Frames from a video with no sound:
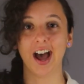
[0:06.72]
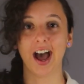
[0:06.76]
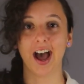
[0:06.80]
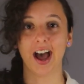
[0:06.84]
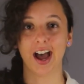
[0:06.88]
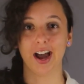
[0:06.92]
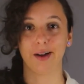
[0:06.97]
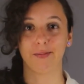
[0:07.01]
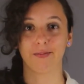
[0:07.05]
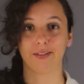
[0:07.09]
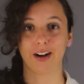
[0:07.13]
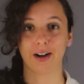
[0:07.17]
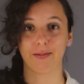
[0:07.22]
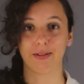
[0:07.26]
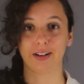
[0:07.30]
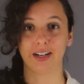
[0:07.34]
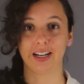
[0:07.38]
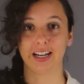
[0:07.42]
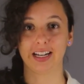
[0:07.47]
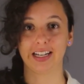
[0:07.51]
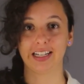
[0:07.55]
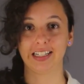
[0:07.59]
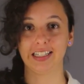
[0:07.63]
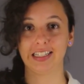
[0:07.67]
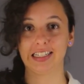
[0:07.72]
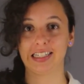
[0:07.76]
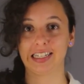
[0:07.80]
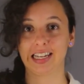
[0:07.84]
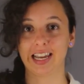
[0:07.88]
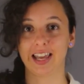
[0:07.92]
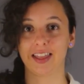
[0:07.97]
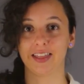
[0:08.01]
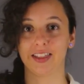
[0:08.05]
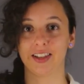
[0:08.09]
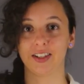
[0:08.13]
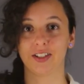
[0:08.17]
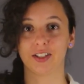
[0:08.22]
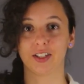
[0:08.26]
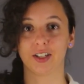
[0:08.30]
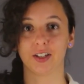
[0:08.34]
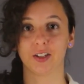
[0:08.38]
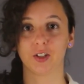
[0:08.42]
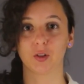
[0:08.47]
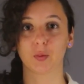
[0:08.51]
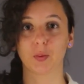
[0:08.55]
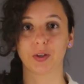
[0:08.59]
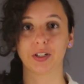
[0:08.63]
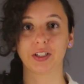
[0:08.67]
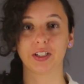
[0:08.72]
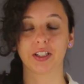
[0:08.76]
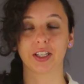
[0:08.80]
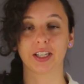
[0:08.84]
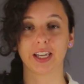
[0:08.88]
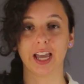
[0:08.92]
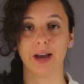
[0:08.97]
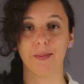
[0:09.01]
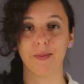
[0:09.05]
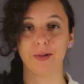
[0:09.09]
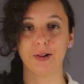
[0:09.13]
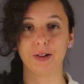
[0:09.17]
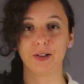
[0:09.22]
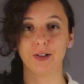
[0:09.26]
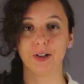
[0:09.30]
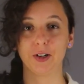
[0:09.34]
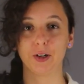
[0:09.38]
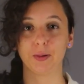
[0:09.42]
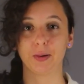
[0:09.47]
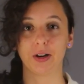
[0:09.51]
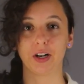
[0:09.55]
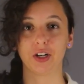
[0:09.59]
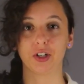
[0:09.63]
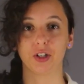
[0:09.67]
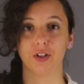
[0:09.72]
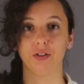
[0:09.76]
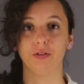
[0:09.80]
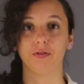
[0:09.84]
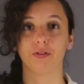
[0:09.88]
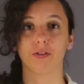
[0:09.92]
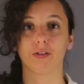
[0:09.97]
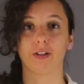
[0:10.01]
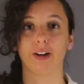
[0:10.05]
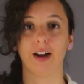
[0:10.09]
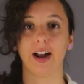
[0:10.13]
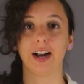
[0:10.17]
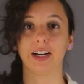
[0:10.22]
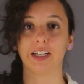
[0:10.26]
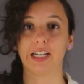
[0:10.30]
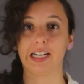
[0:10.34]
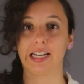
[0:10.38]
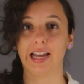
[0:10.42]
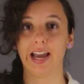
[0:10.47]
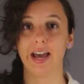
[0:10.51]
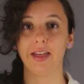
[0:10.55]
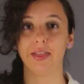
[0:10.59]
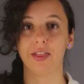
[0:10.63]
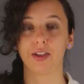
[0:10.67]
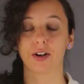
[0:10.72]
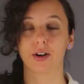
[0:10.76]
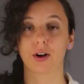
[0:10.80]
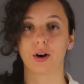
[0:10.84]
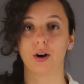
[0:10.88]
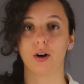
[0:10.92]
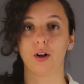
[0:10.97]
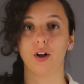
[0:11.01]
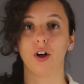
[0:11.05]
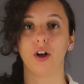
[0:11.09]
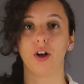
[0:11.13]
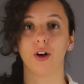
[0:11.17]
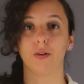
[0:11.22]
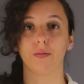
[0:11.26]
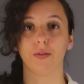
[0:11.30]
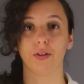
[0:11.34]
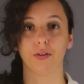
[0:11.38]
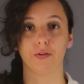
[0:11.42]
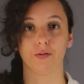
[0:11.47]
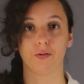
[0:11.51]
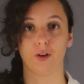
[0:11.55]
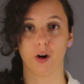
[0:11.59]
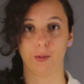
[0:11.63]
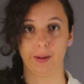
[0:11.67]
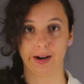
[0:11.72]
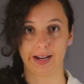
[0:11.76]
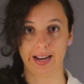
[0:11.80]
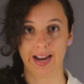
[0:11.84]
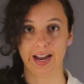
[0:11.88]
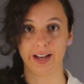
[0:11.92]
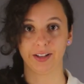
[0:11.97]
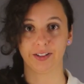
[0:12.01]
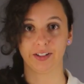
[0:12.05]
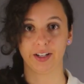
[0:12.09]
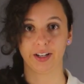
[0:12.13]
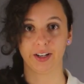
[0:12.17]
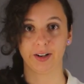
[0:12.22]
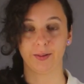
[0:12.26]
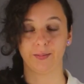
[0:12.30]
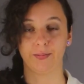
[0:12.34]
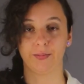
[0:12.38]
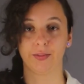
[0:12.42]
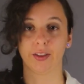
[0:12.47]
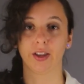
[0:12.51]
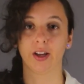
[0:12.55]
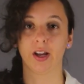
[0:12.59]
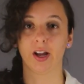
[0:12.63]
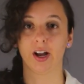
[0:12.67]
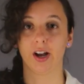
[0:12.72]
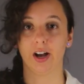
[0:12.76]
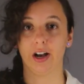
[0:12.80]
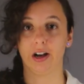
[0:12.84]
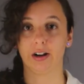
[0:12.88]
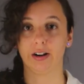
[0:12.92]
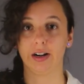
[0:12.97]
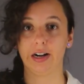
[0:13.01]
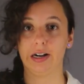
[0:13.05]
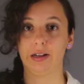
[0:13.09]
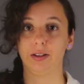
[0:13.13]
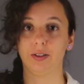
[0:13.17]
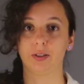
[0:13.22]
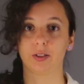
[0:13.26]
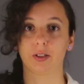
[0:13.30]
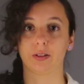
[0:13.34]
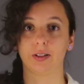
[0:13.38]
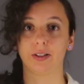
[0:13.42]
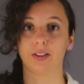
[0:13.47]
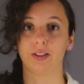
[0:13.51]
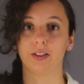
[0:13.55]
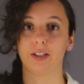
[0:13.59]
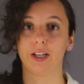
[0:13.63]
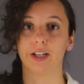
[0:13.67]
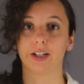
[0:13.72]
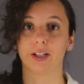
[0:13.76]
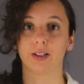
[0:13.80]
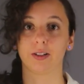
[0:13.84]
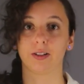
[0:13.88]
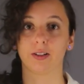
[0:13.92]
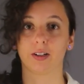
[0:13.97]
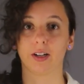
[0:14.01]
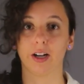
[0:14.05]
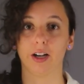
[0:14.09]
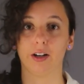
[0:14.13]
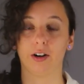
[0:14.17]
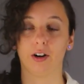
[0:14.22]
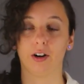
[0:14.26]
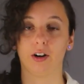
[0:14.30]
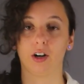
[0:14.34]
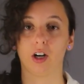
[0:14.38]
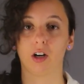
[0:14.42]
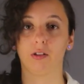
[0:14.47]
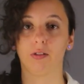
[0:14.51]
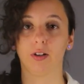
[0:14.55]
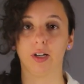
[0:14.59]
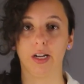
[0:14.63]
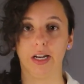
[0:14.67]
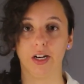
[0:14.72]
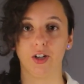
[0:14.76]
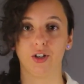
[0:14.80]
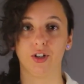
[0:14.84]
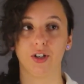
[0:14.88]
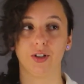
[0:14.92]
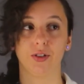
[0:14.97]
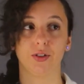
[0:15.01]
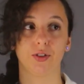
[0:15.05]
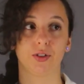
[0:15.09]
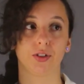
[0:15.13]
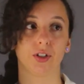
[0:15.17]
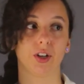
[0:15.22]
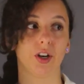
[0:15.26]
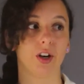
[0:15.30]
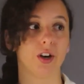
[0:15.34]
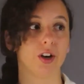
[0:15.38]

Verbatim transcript: I'm Robin Higgins, and this is what is the chemical equation for reacting ethanol with formic acid? All right, so let's take a look at our reagents.